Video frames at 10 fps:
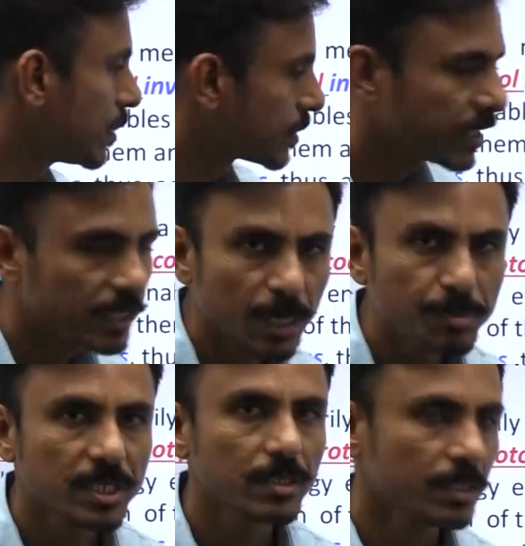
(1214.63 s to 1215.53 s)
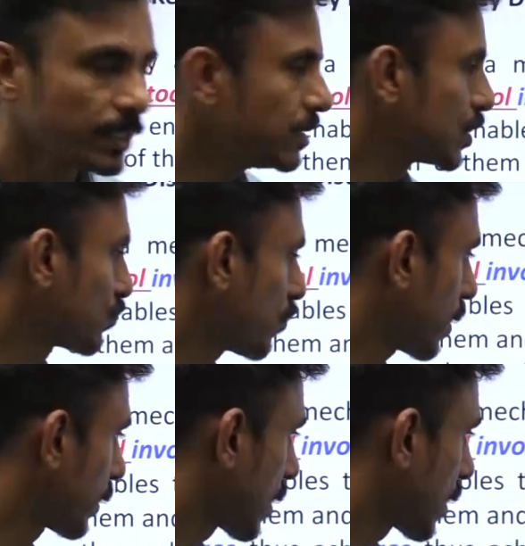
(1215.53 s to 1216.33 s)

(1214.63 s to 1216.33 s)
The encryption keys for the